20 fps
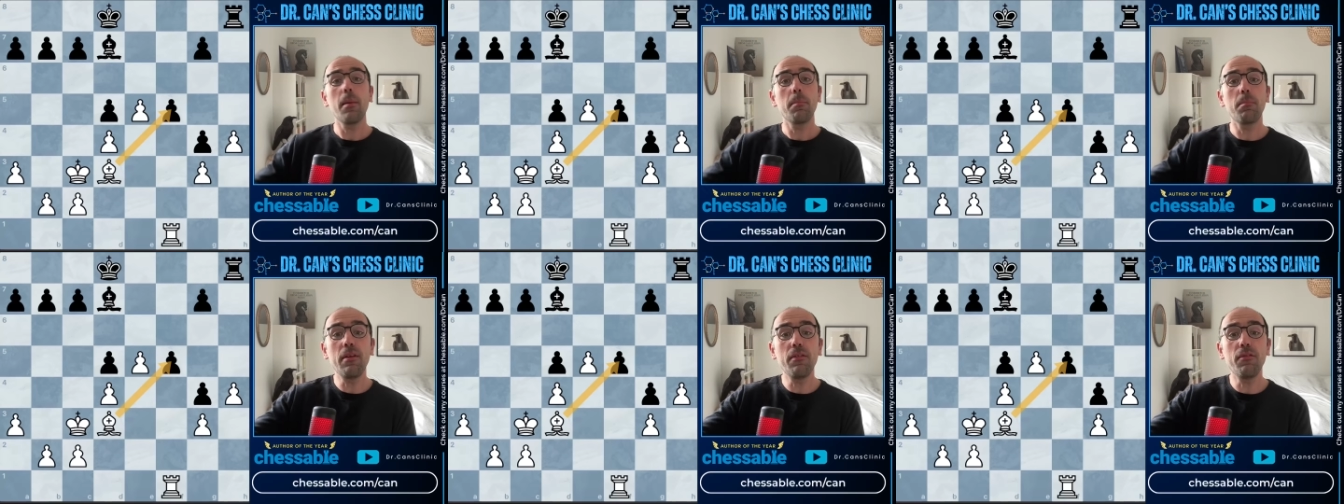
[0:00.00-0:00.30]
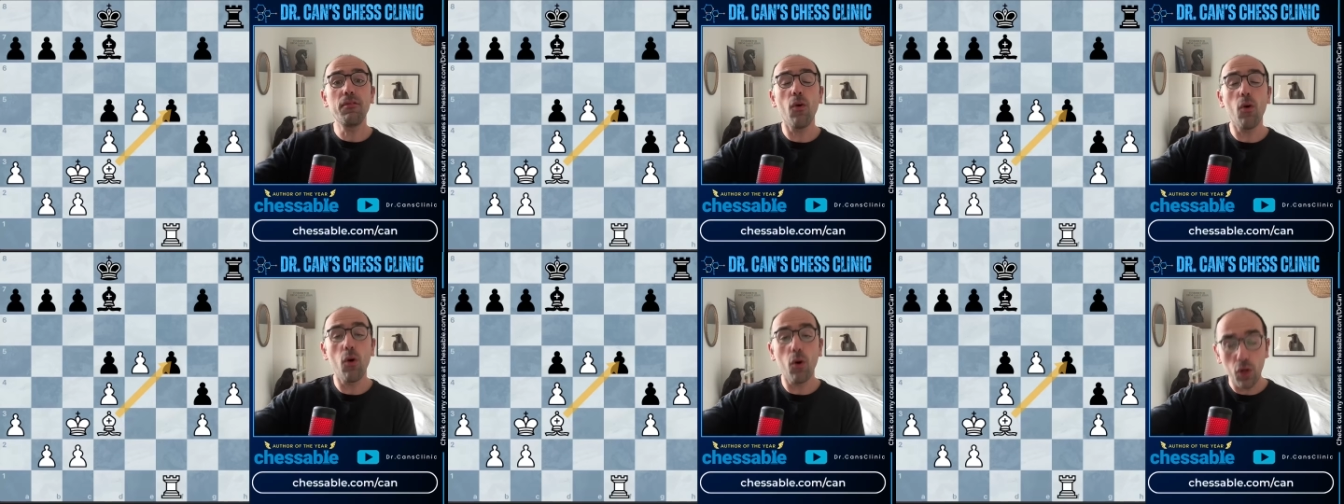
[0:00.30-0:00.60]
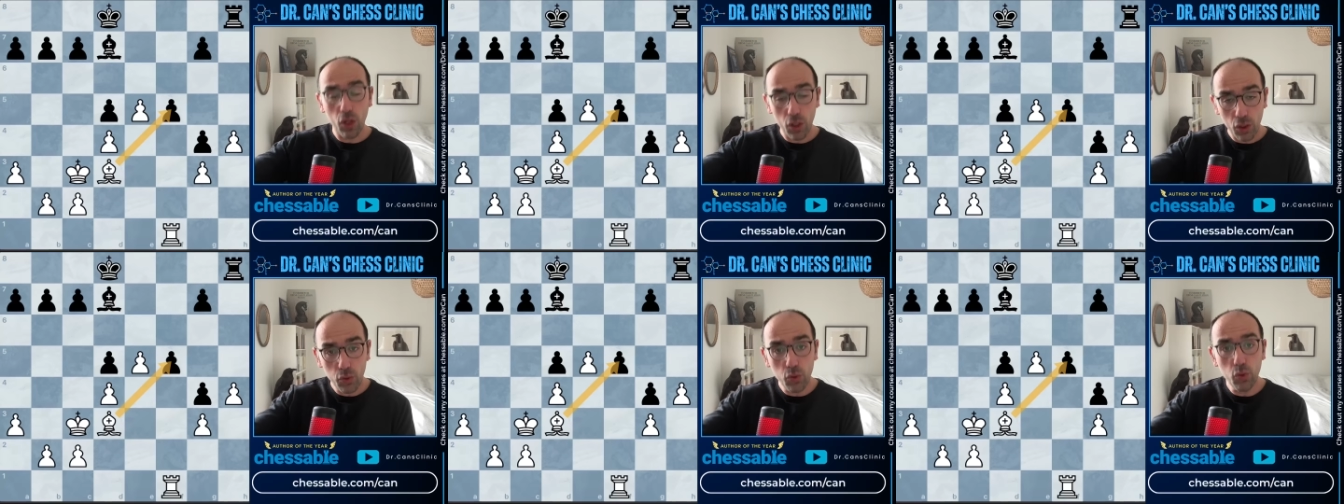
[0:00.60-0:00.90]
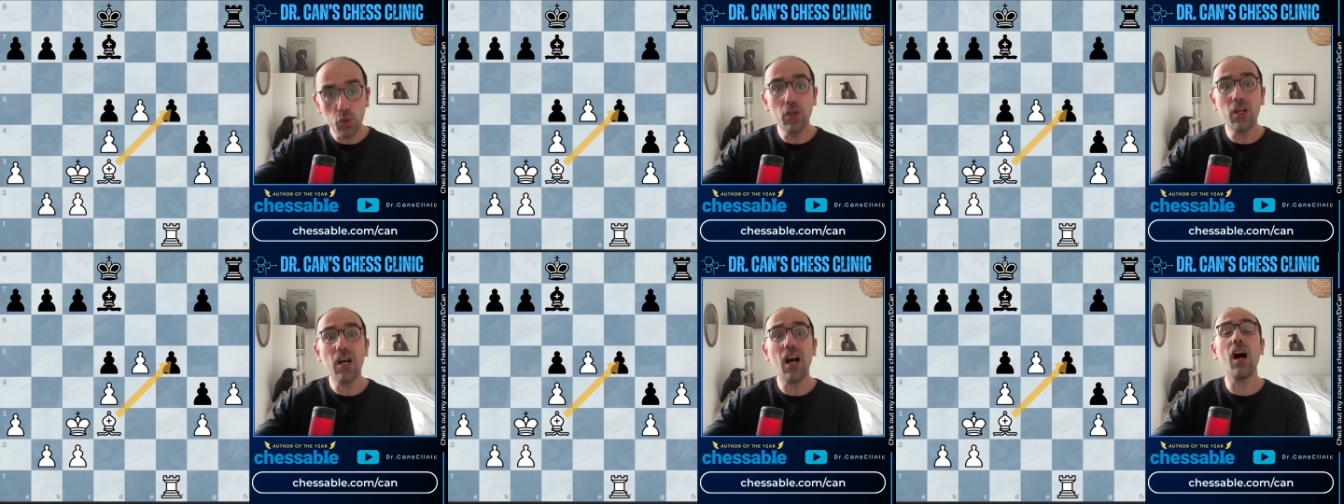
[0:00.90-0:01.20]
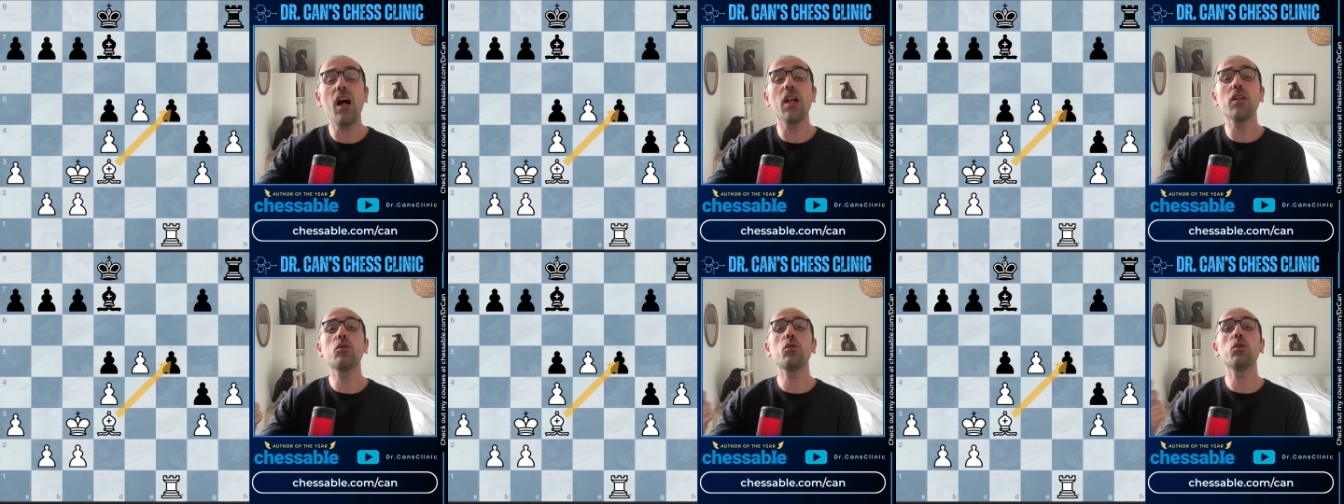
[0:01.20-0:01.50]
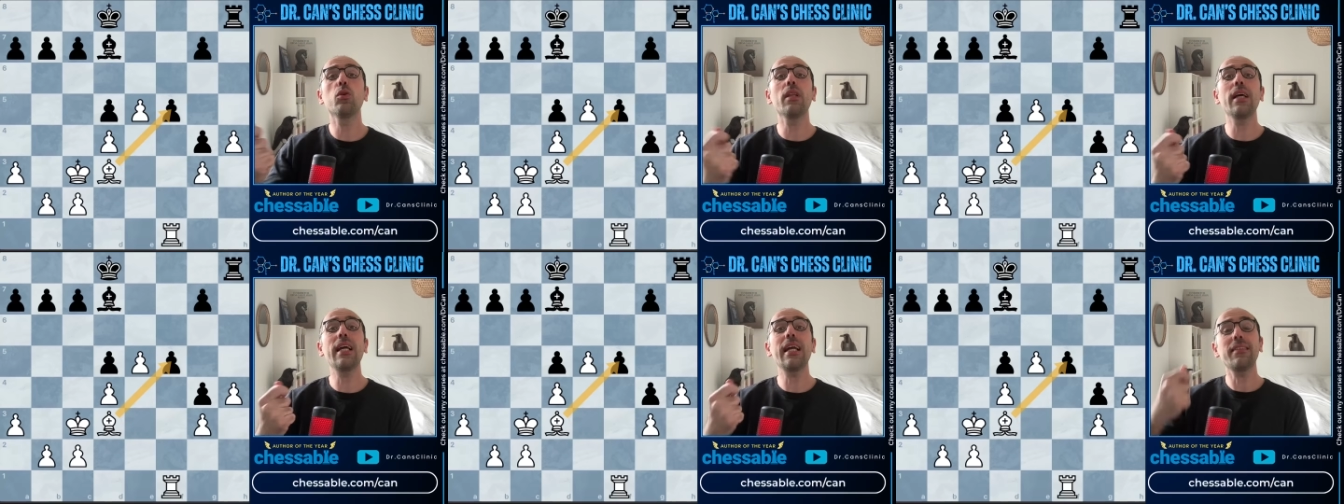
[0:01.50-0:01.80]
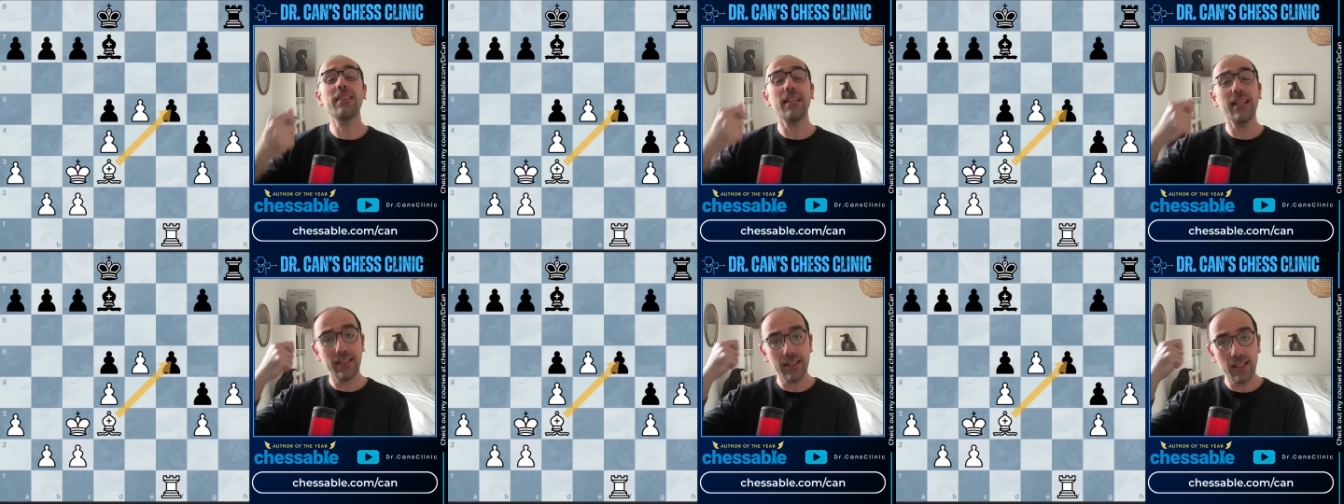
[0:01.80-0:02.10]
before you
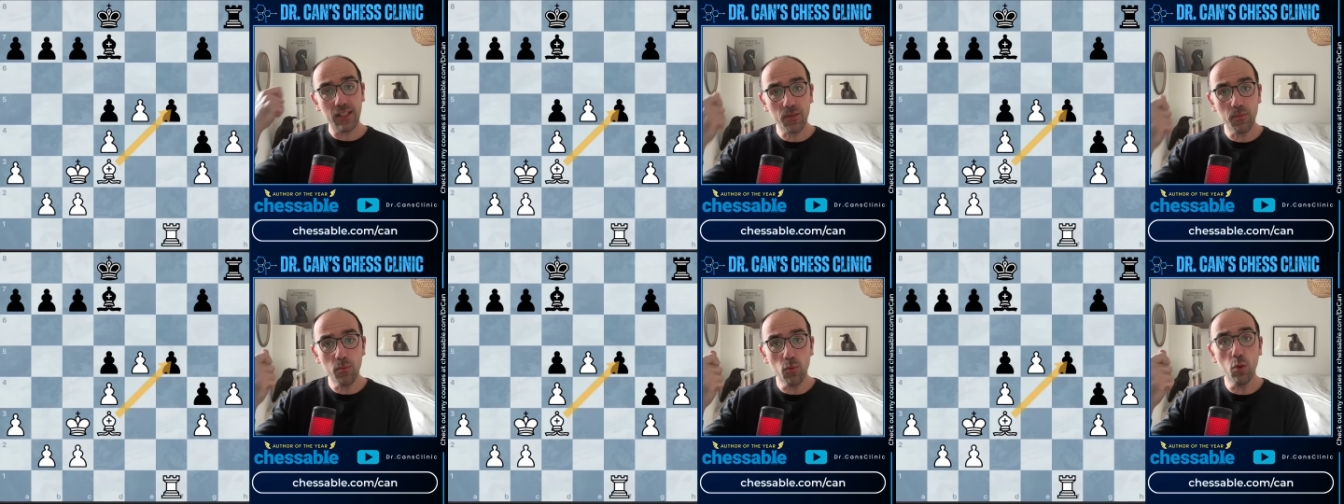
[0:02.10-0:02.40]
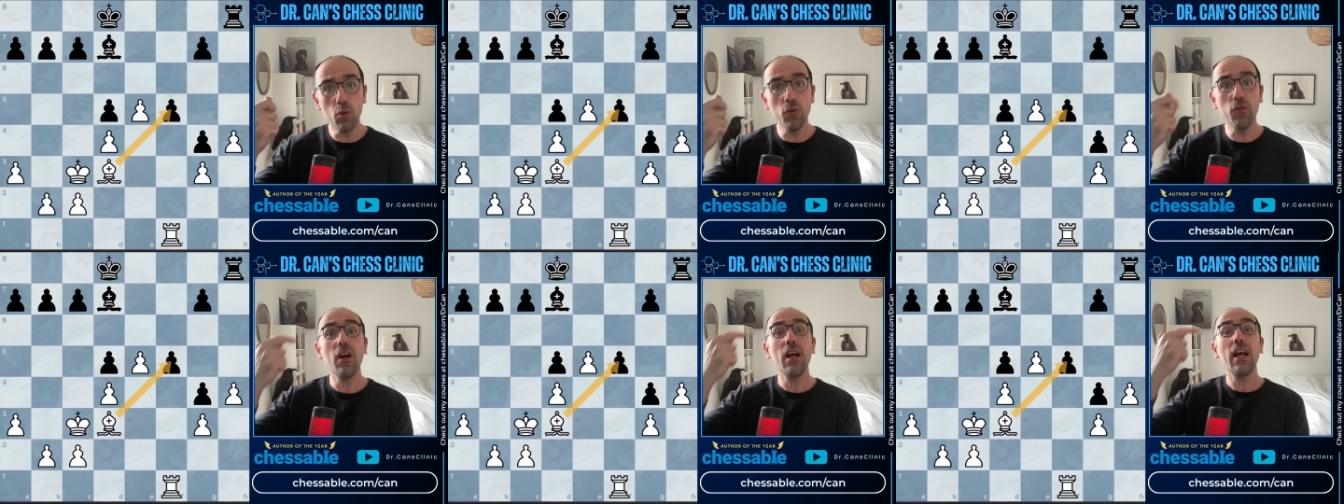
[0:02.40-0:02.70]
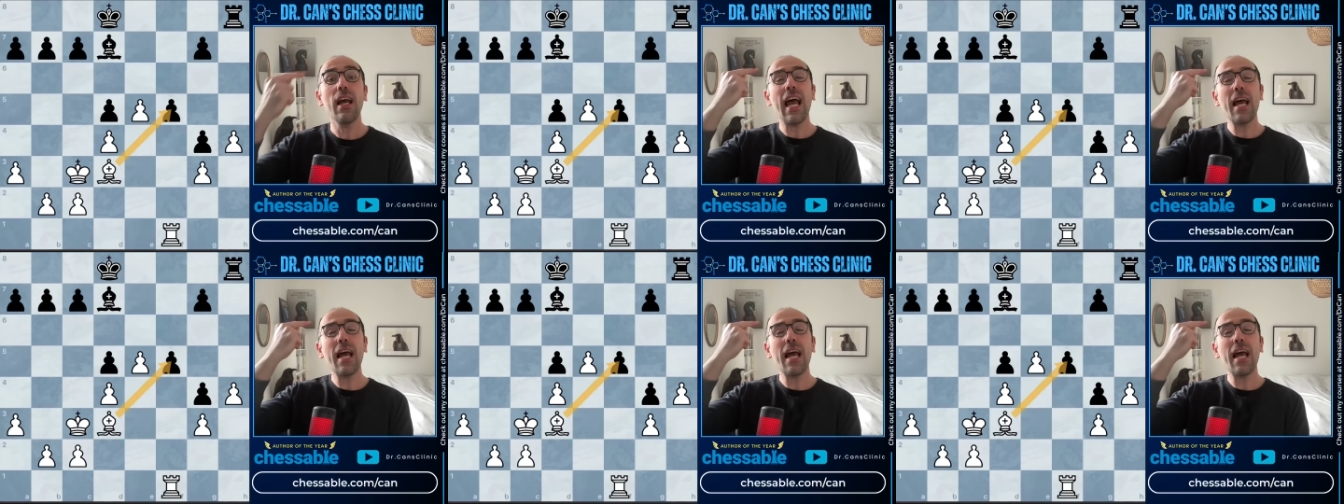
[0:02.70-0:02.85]
calculate this move